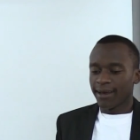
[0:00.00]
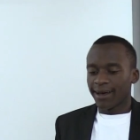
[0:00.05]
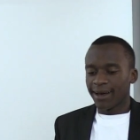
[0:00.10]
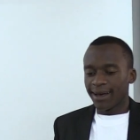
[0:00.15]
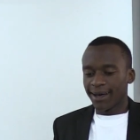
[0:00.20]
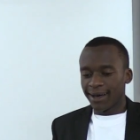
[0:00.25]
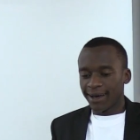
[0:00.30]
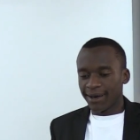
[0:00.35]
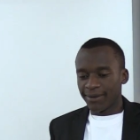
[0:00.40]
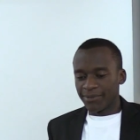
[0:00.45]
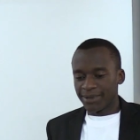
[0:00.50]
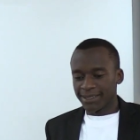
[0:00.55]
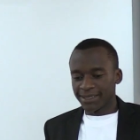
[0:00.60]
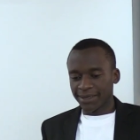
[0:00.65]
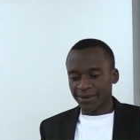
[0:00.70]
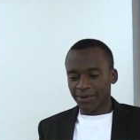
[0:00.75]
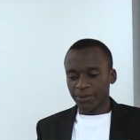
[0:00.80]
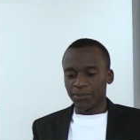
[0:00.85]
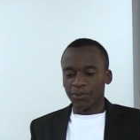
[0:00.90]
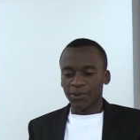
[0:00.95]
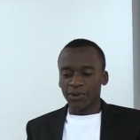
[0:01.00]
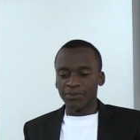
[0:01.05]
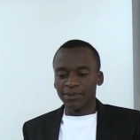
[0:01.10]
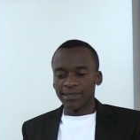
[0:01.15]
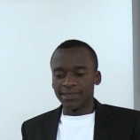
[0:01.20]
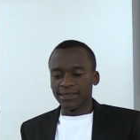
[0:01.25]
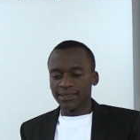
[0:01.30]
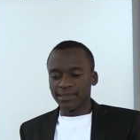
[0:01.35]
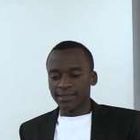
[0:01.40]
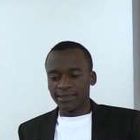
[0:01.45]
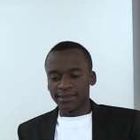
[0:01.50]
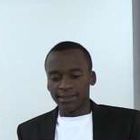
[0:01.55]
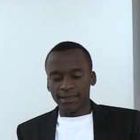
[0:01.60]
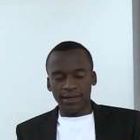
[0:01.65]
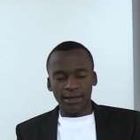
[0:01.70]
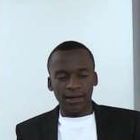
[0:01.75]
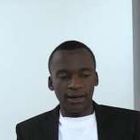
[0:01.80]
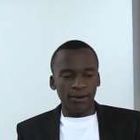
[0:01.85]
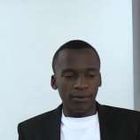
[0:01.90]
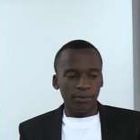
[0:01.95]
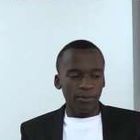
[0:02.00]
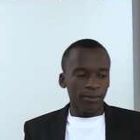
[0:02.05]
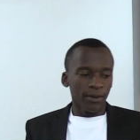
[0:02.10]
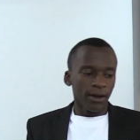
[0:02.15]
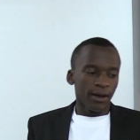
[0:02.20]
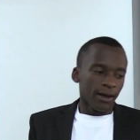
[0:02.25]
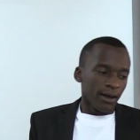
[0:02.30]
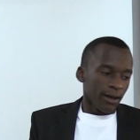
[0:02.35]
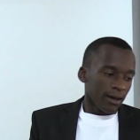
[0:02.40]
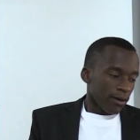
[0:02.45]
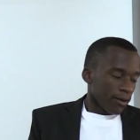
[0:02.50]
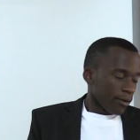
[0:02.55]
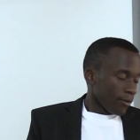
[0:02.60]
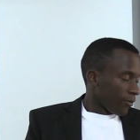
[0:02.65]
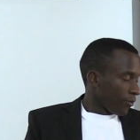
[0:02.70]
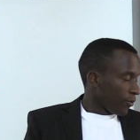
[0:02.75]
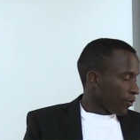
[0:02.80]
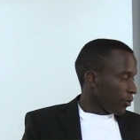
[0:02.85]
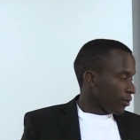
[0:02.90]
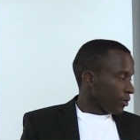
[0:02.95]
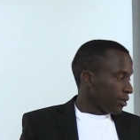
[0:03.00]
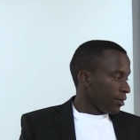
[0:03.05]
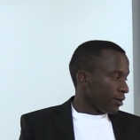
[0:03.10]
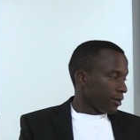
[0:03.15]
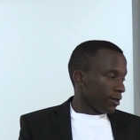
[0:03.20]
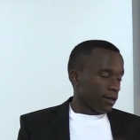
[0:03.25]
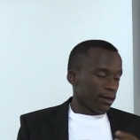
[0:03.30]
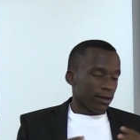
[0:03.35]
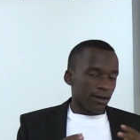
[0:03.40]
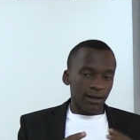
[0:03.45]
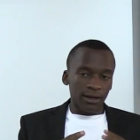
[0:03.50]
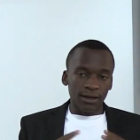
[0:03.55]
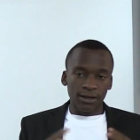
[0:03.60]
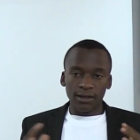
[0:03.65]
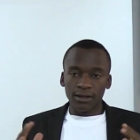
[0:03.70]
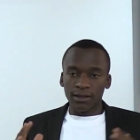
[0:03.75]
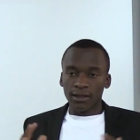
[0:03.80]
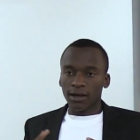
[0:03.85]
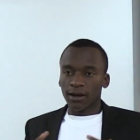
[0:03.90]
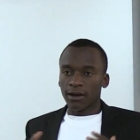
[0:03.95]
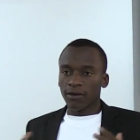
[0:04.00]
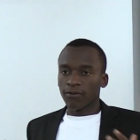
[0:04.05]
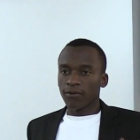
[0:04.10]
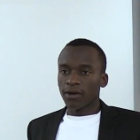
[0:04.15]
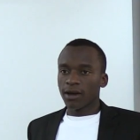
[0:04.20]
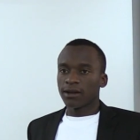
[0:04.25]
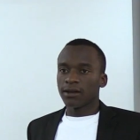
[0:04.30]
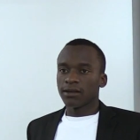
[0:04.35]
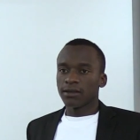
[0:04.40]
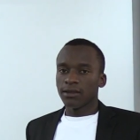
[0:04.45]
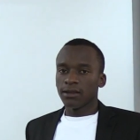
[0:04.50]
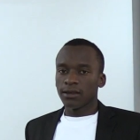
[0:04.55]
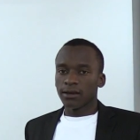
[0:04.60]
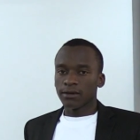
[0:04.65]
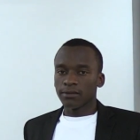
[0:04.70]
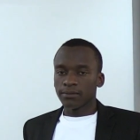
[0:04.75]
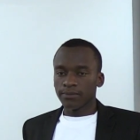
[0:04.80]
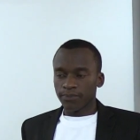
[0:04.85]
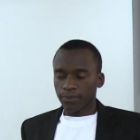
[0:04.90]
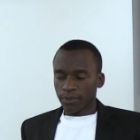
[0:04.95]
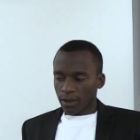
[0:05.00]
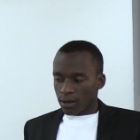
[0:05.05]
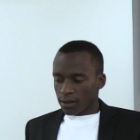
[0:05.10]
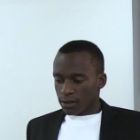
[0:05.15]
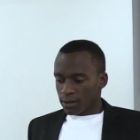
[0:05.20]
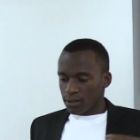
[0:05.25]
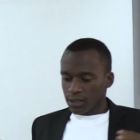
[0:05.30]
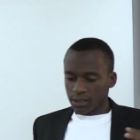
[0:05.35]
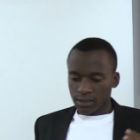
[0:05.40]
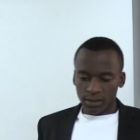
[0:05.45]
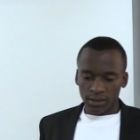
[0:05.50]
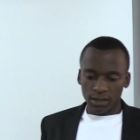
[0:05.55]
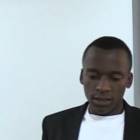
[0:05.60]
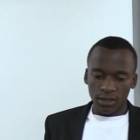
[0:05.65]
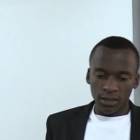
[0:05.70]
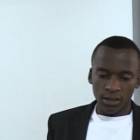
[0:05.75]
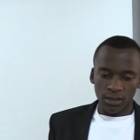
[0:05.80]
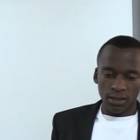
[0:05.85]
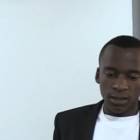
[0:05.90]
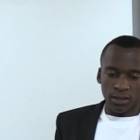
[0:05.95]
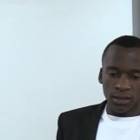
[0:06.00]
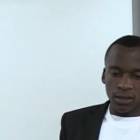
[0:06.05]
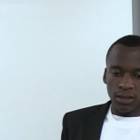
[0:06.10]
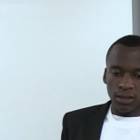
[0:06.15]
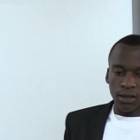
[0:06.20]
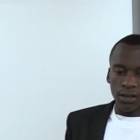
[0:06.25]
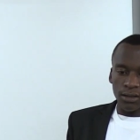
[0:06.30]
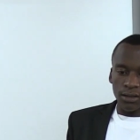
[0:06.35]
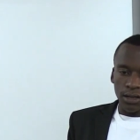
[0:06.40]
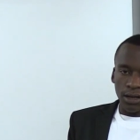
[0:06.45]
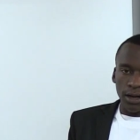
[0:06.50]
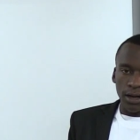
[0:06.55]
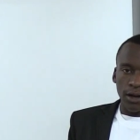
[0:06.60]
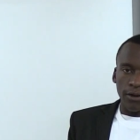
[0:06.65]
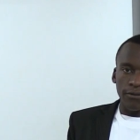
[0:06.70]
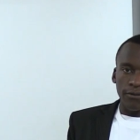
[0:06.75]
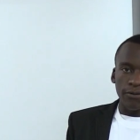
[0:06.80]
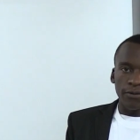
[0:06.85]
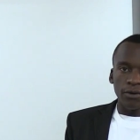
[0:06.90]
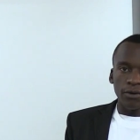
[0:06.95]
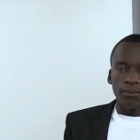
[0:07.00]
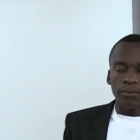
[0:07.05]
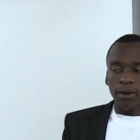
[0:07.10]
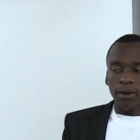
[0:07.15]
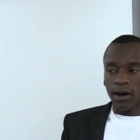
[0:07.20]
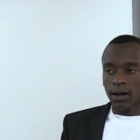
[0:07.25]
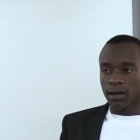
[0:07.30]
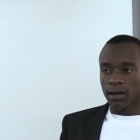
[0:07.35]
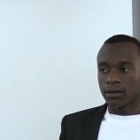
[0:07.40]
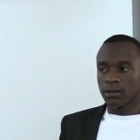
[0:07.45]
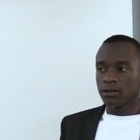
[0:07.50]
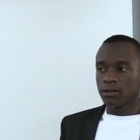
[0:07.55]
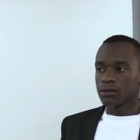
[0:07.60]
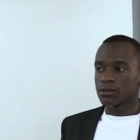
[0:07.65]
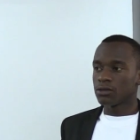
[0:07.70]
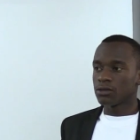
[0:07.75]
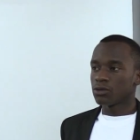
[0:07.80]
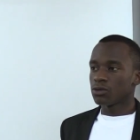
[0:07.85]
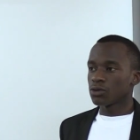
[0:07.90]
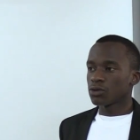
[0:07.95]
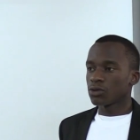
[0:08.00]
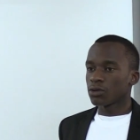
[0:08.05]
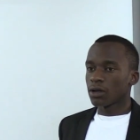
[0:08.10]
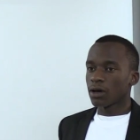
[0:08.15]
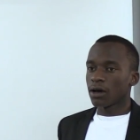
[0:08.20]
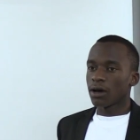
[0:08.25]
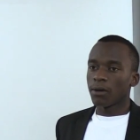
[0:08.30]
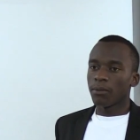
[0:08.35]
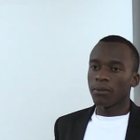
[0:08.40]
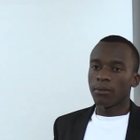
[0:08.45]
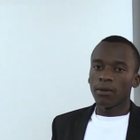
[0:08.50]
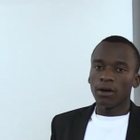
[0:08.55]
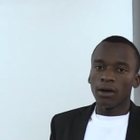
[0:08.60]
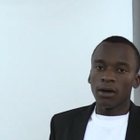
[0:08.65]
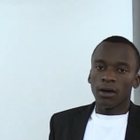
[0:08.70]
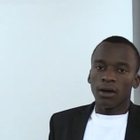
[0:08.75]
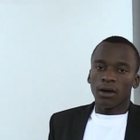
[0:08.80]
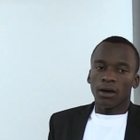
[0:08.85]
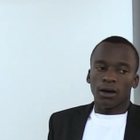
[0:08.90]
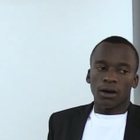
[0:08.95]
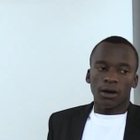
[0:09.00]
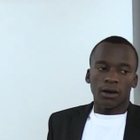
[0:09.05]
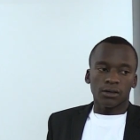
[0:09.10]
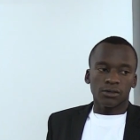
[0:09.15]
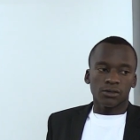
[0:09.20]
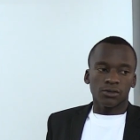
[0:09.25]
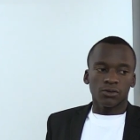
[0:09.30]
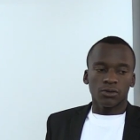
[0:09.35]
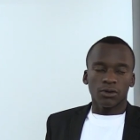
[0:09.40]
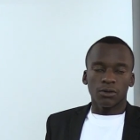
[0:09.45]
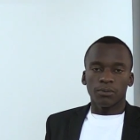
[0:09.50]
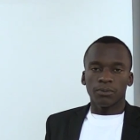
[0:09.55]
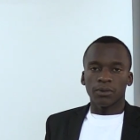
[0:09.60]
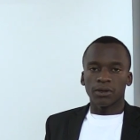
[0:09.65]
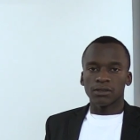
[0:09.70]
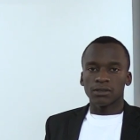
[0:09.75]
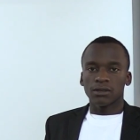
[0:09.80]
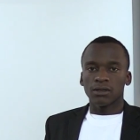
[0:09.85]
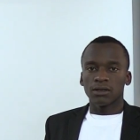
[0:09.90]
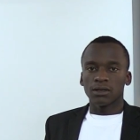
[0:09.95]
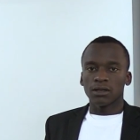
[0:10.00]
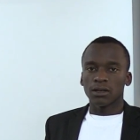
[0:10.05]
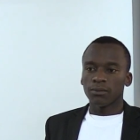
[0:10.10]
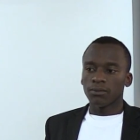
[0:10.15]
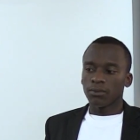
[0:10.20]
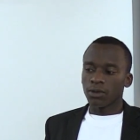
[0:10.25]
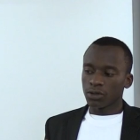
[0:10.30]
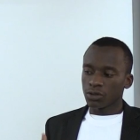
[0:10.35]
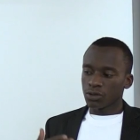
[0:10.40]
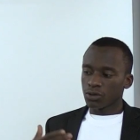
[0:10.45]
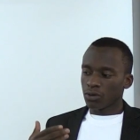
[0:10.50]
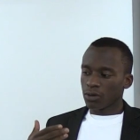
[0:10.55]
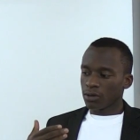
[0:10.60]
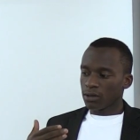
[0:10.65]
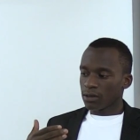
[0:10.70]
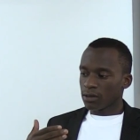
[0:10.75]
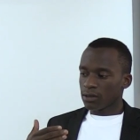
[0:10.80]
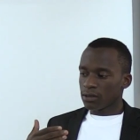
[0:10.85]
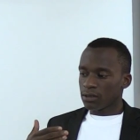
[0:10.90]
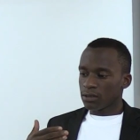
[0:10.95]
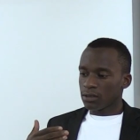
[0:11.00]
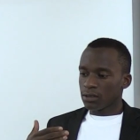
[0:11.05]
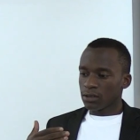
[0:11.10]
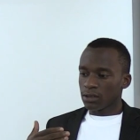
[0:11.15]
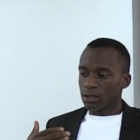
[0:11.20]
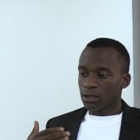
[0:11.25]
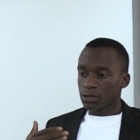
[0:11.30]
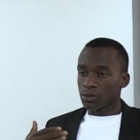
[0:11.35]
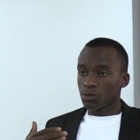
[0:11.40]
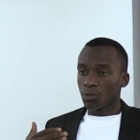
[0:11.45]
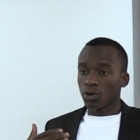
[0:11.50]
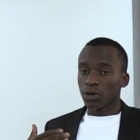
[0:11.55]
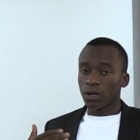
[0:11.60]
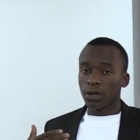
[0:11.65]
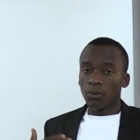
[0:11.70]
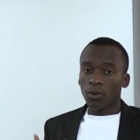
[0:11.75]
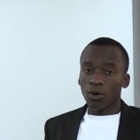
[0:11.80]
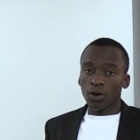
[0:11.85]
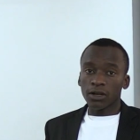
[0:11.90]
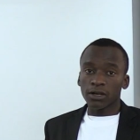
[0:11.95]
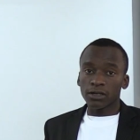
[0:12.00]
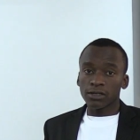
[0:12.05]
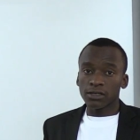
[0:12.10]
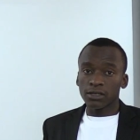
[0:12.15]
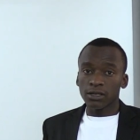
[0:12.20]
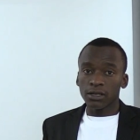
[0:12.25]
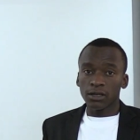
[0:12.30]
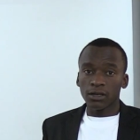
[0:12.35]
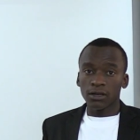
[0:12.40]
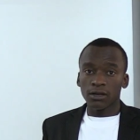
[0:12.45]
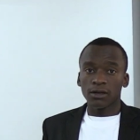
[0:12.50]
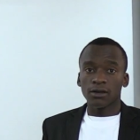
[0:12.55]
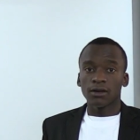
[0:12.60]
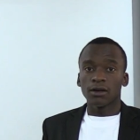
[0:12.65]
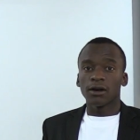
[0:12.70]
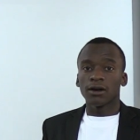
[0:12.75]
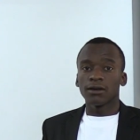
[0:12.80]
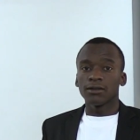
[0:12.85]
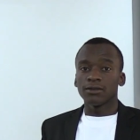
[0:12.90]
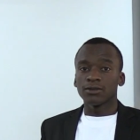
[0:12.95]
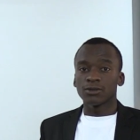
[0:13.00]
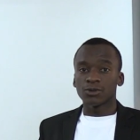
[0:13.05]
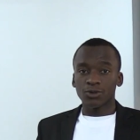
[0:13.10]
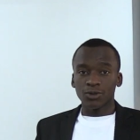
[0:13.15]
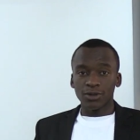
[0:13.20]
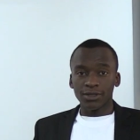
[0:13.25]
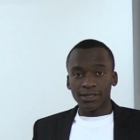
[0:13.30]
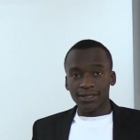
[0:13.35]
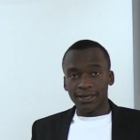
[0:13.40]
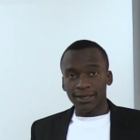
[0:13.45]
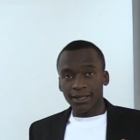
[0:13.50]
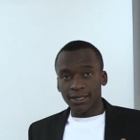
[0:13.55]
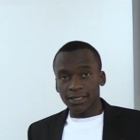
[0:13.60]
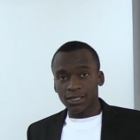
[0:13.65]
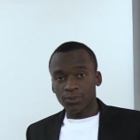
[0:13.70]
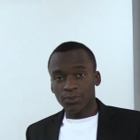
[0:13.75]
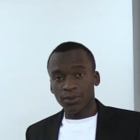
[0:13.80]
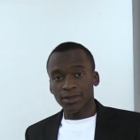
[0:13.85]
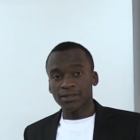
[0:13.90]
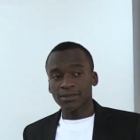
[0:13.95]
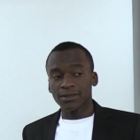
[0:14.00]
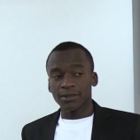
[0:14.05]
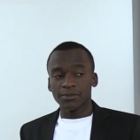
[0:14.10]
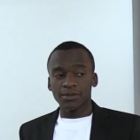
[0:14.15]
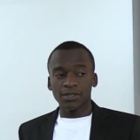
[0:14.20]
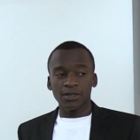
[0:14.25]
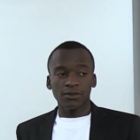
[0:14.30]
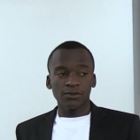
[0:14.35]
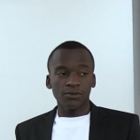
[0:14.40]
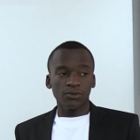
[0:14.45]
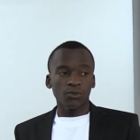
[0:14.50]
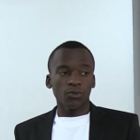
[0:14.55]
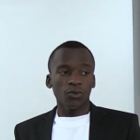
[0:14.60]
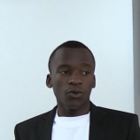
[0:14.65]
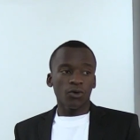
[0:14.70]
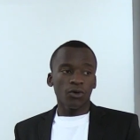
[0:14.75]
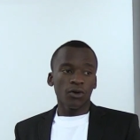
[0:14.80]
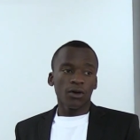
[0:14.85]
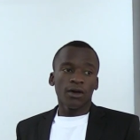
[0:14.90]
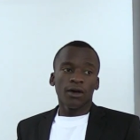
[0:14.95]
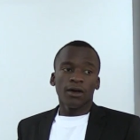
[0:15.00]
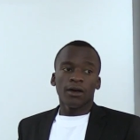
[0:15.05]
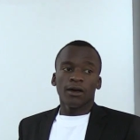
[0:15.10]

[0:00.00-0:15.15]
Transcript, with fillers: Uh, my second promise is um, for the little that I've gathered here, uh, just the little uh, that I have back in the institution I am uh, student president, I'll make sure that there's more democracy, uh, the students can express themselves more,